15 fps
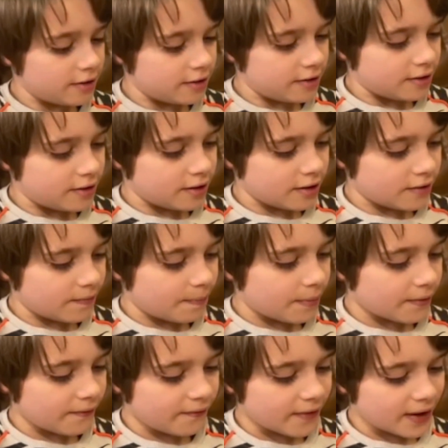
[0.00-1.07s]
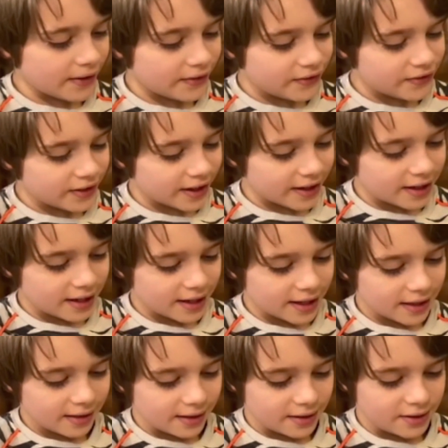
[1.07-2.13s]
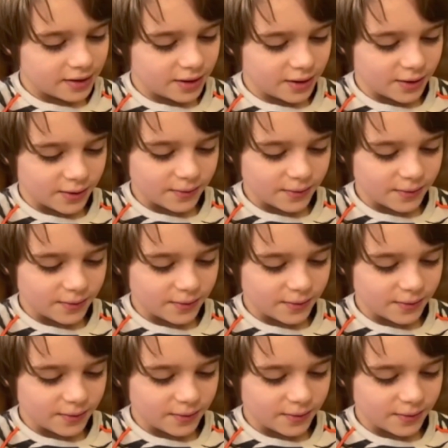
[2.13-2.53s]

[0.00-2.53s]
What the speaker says: to prevent sinking in the snow.